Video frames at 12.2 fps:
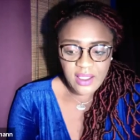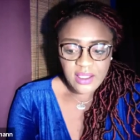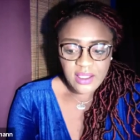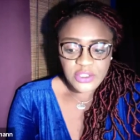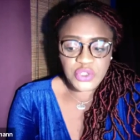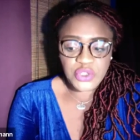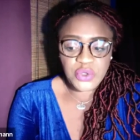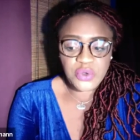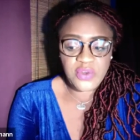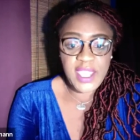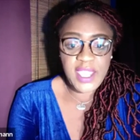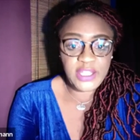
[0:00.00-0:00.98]
to
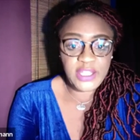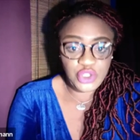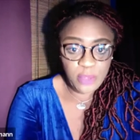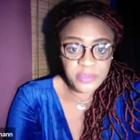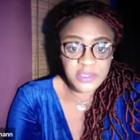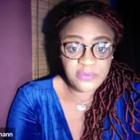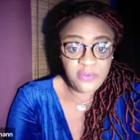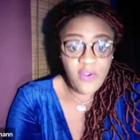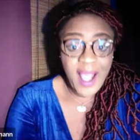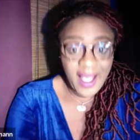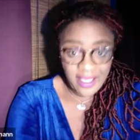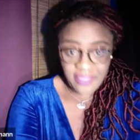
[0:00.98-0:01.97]
create jobs for
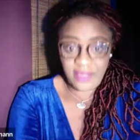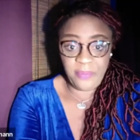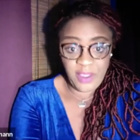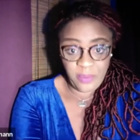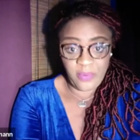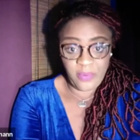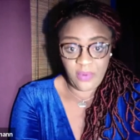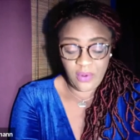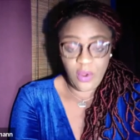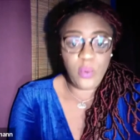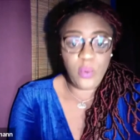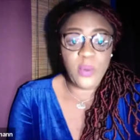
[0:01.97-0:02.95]
other people,
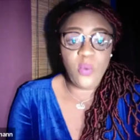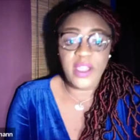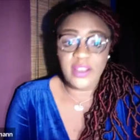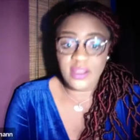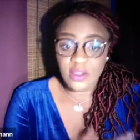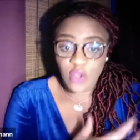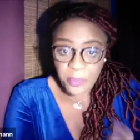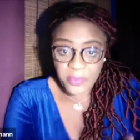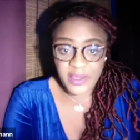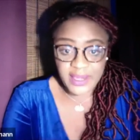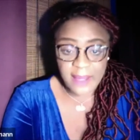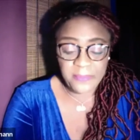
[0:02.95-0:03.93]
or we want
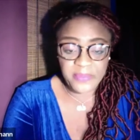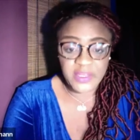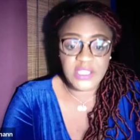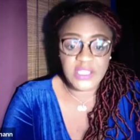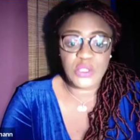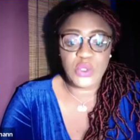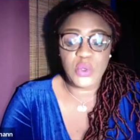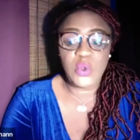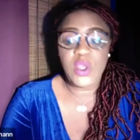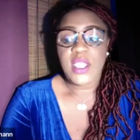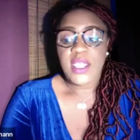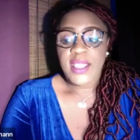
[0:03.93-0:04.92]
corporate companies to
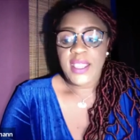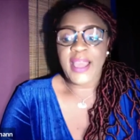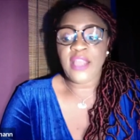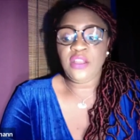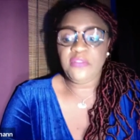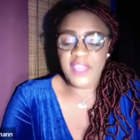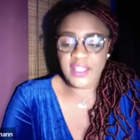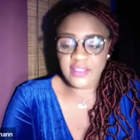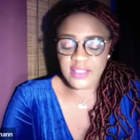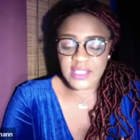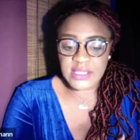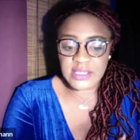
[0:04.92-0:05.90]
kind of get
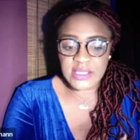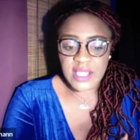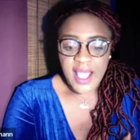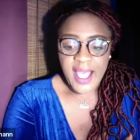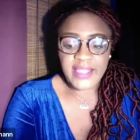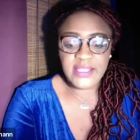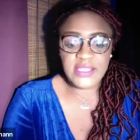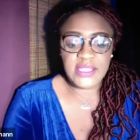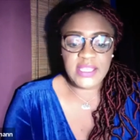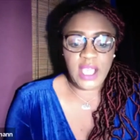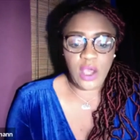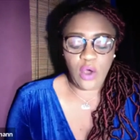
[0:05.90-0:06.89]
this
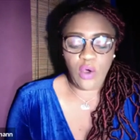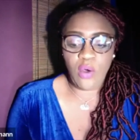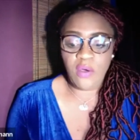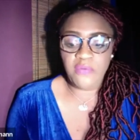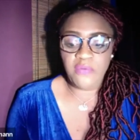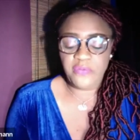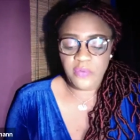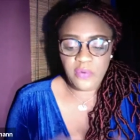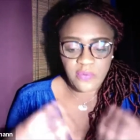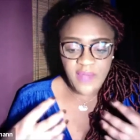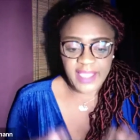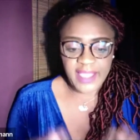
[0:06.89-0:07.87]
idea of,
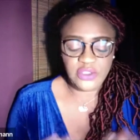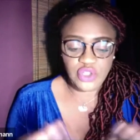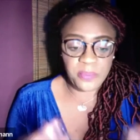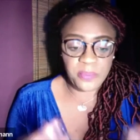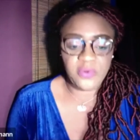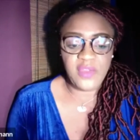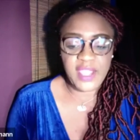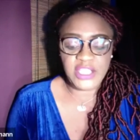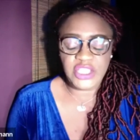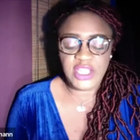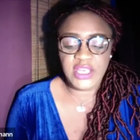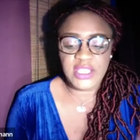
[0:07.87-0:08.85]
right, job
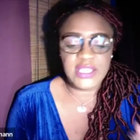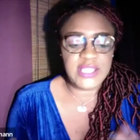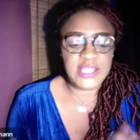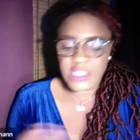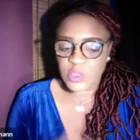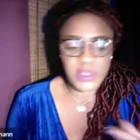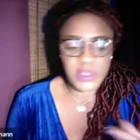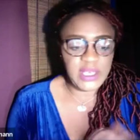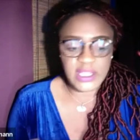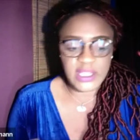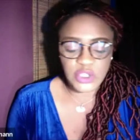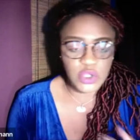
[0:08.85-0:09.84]
creation is, yes, we
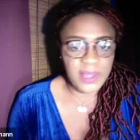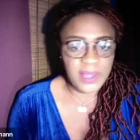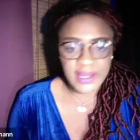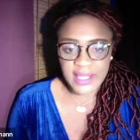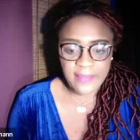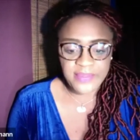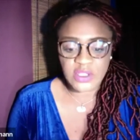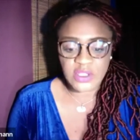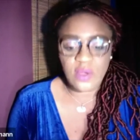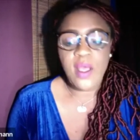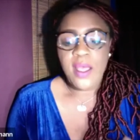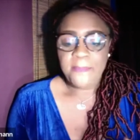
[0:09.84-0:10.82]
need human
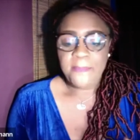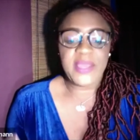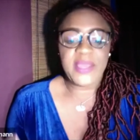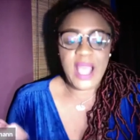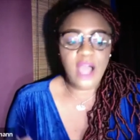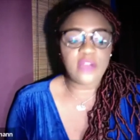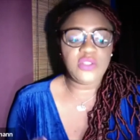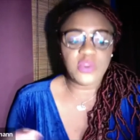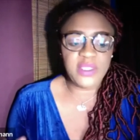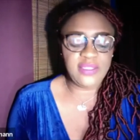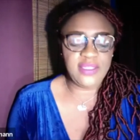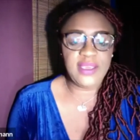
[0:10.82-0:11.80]
capital, but how do
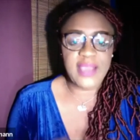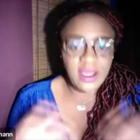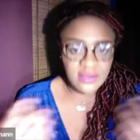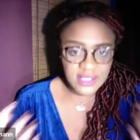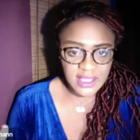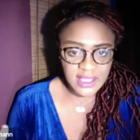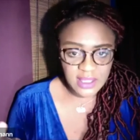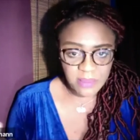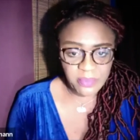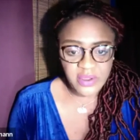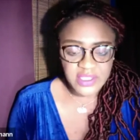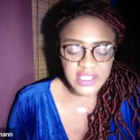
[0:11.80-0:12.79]
we think outside the
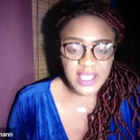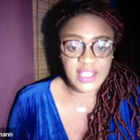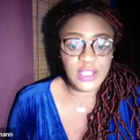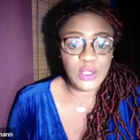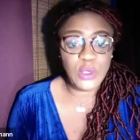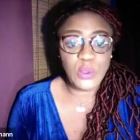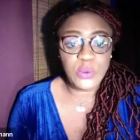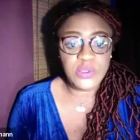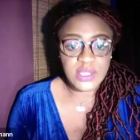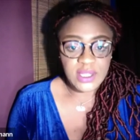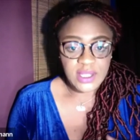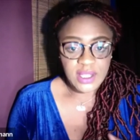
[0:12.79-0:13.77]
box and include
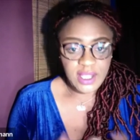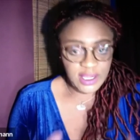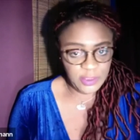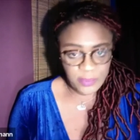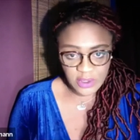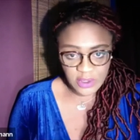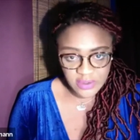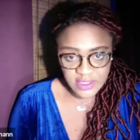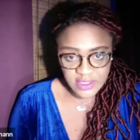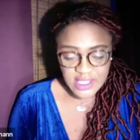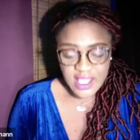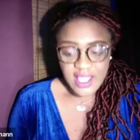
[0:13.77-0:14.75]

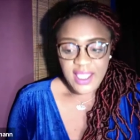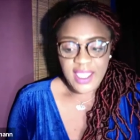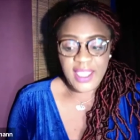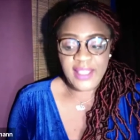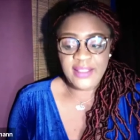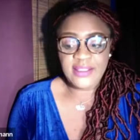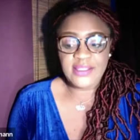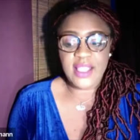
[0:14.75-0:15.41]
entrepreneurs? And